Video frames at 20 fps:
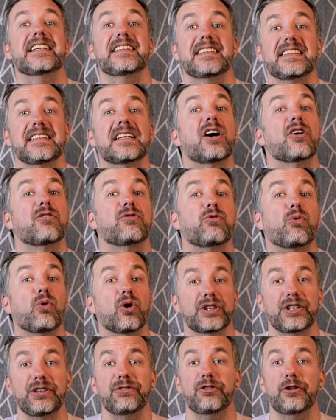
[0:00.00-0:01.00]
idea of
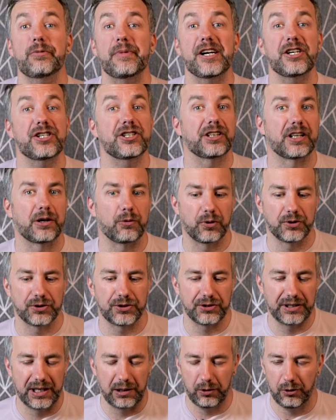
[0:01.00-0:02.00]
what information I want
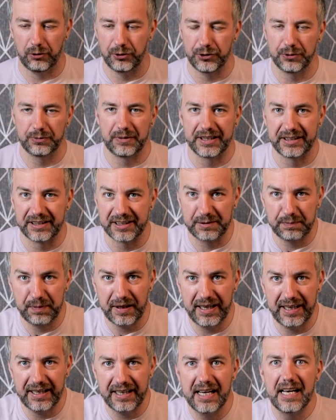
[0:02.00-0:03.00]
to download to my
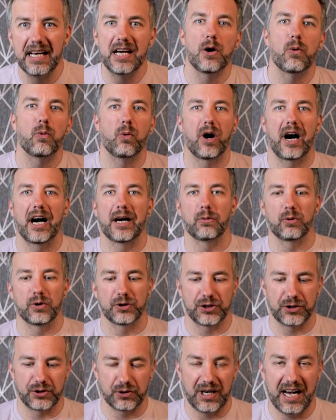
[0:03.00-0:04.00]
display, what I
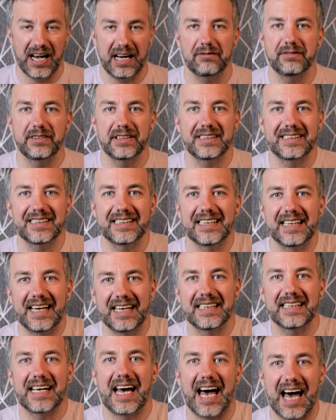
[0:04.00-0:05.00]
want to have in there,
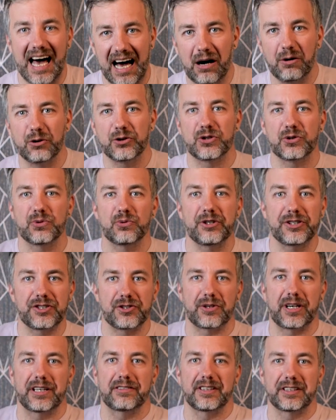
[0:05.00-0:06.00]
and how to
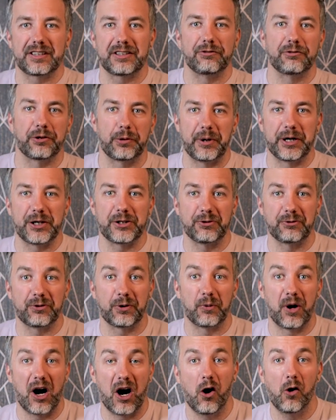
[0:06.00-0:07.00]
retrieve that information
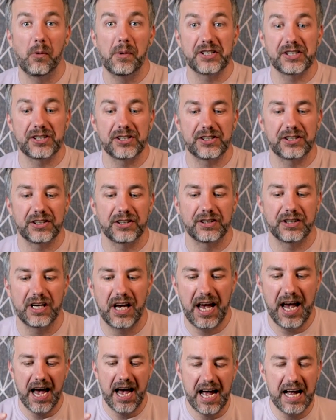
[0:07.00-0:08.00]
from Home Assistant
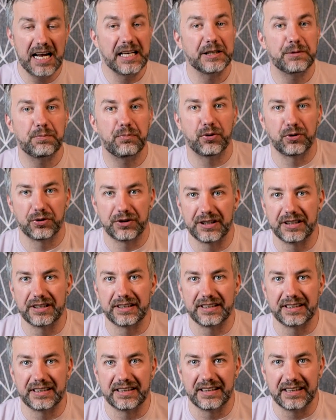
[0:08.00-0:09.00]
and put
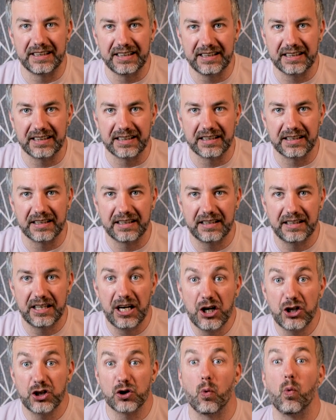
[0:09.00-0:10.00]
it in here.
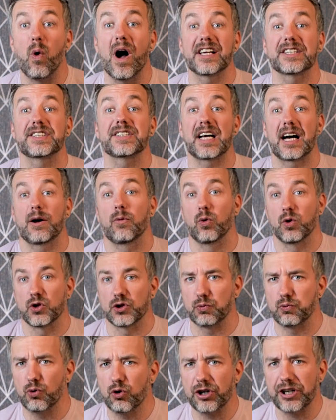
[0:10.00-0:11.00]
So once that
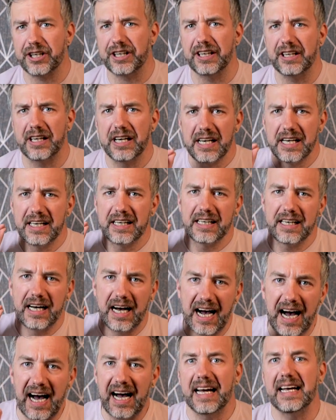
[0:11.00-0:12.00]
was working,
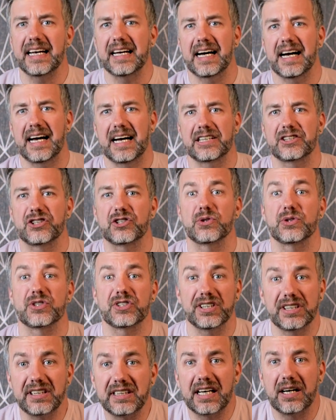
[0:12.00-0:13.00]
I had to
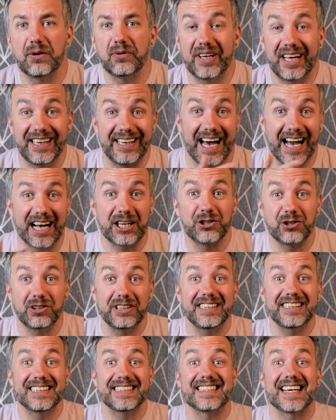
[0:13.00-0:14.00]
sit down and
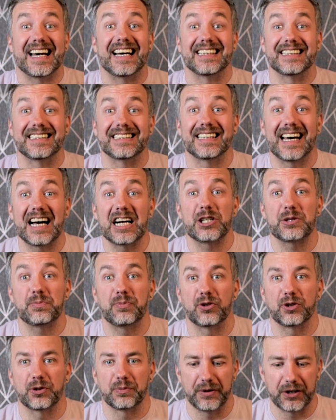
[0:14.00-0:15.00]
actually design the
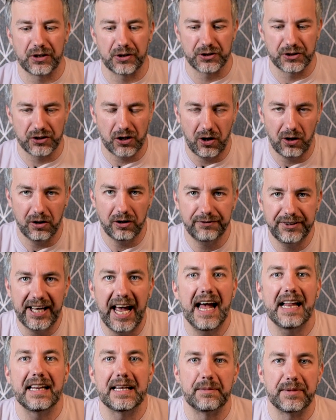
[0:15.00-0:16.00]
dashboard because all of
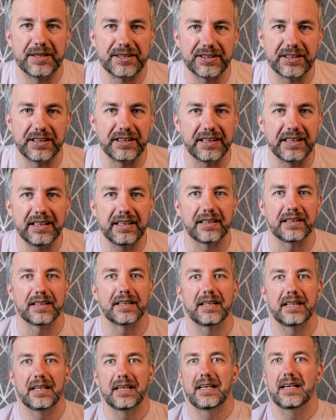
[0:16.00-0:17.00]
the elements in
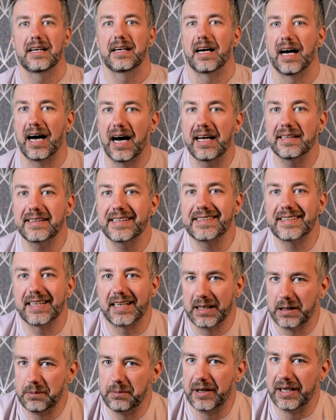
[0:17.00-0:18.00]
here are
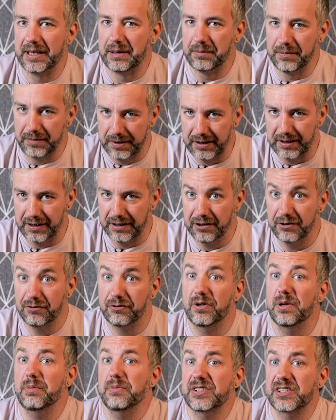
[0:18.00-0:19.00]
designed by me
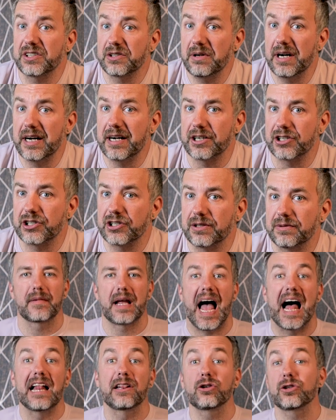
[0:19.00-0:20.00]
from scratch.
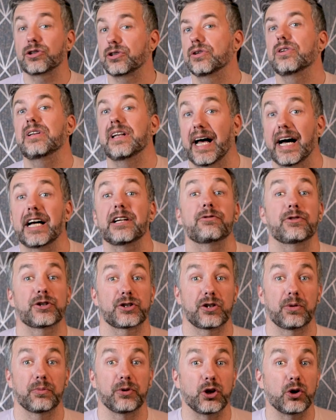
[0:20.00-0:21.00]
I looked online for
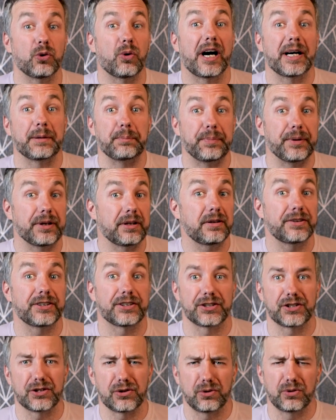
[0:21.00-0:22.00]
some UI
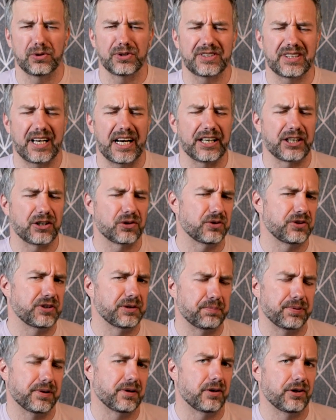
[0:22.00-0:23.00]
builder tools that I could
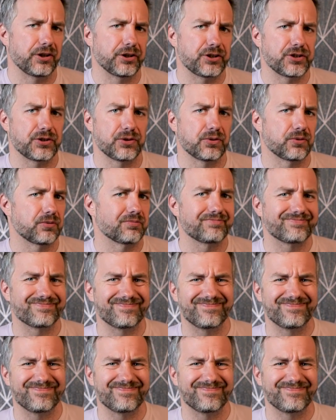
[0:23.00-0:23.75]
deploy to